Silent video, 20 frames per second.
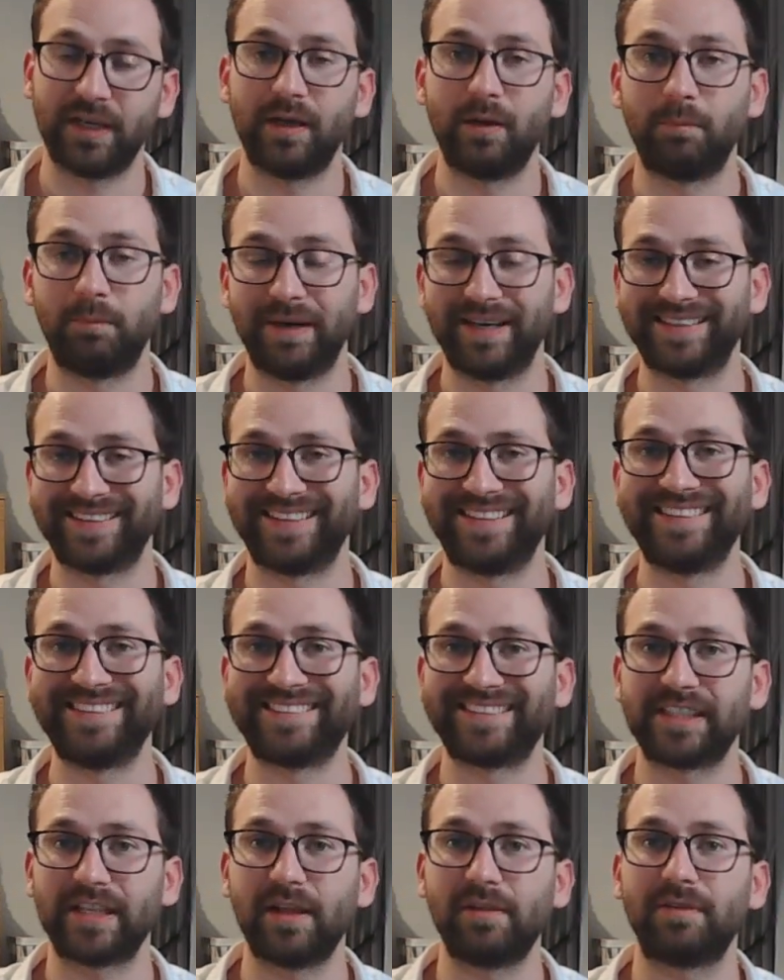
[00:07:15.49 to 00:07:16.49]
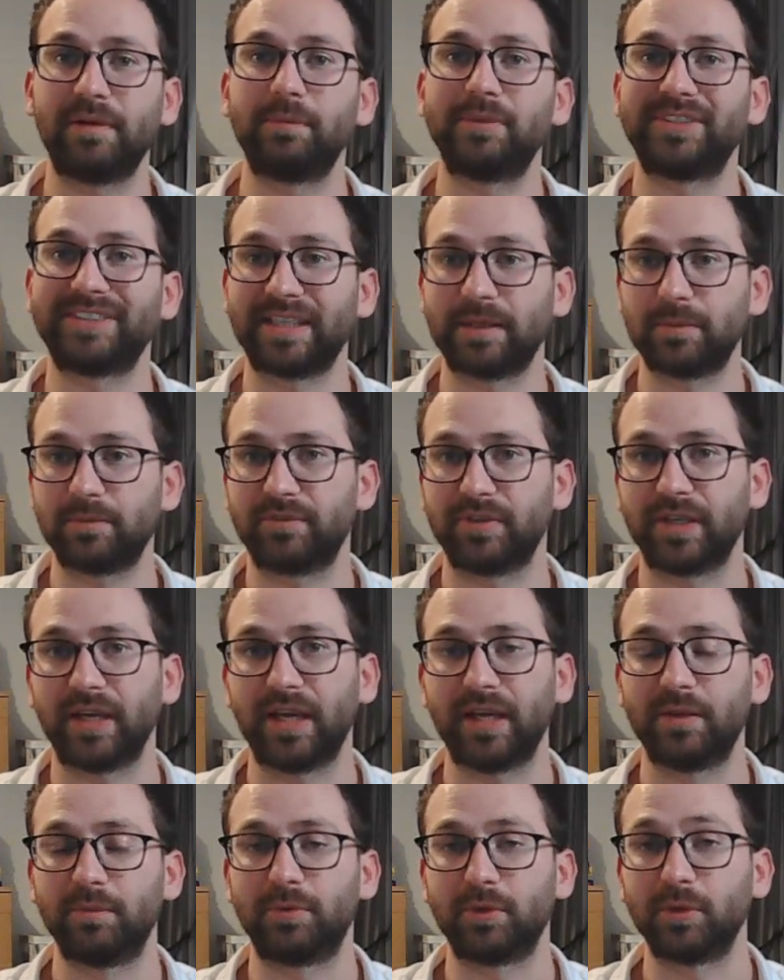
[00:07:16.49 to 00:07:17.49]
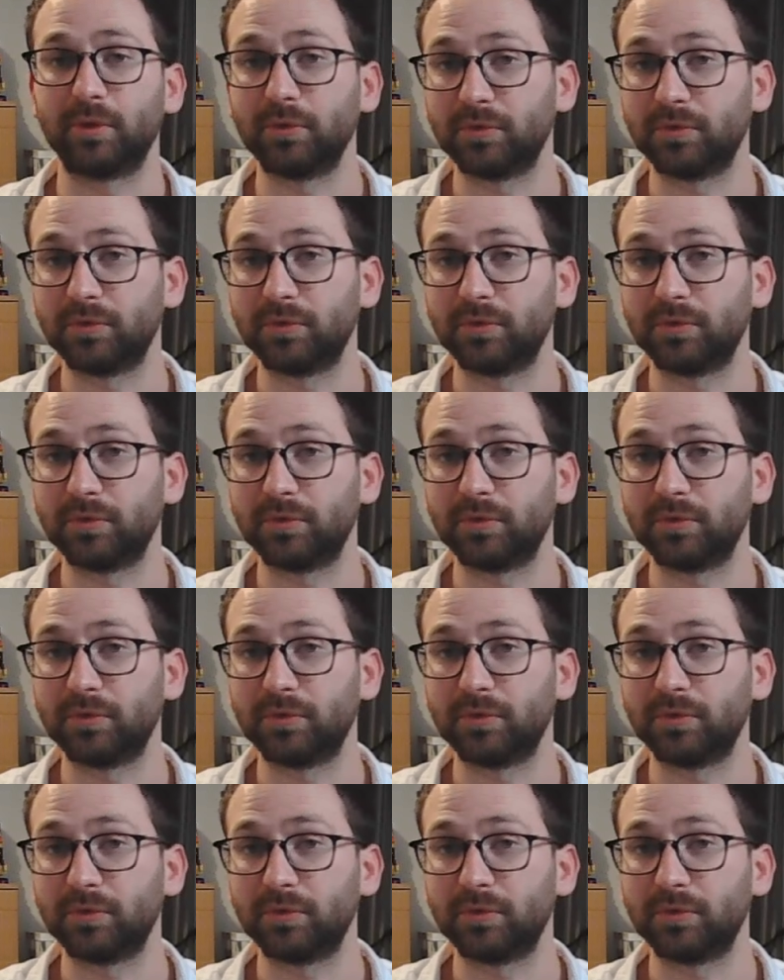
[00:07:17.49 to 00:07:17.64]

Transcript: but at least give them something and prove